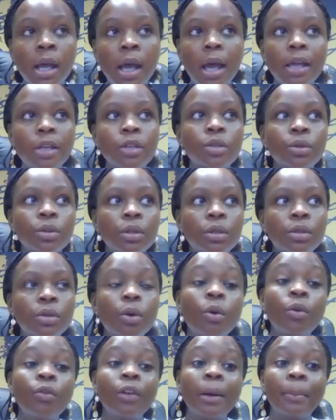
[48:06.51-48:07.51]
I shouldn't
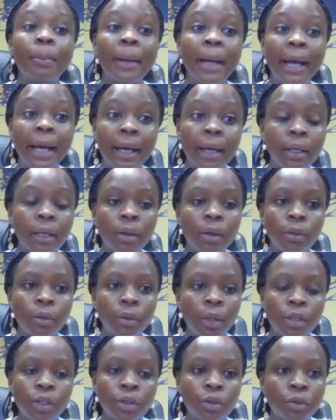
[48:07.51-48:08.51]
overbuy
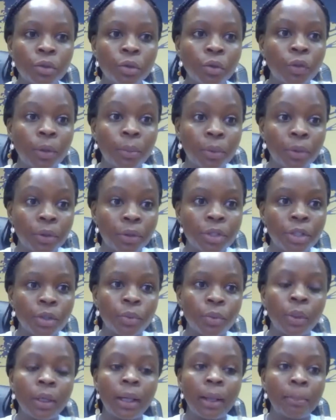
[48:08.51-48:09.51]
or I shouldn't
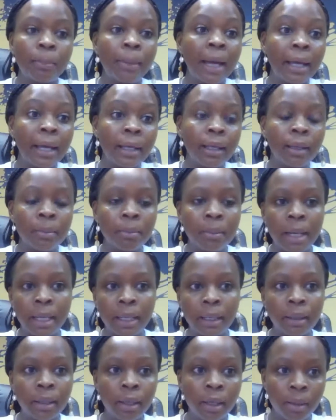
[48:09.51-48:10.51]
overpurchase when I'm buying
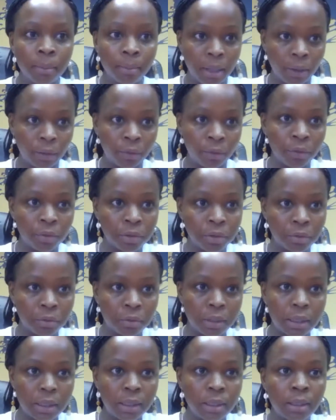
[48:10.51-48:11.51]
my
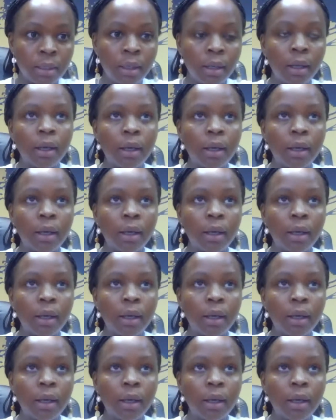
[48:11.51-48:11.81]
groceries,